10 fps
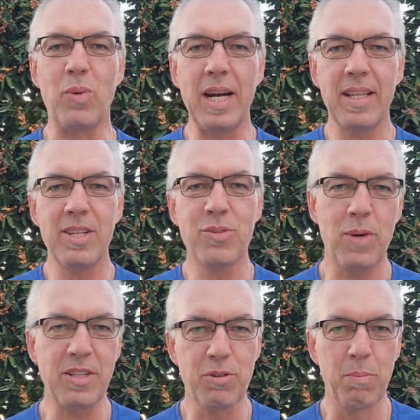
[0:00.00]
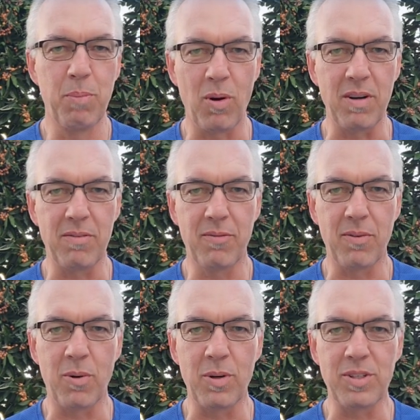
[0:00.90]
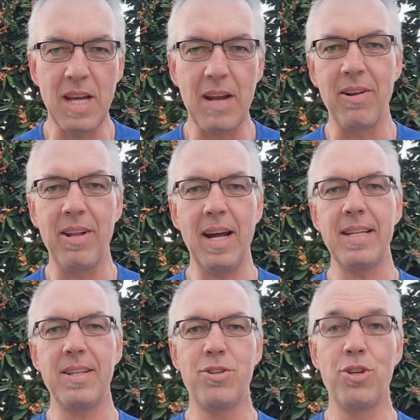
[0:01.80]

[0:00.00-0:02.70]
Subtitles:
Wylie's Race Report for Saturday night,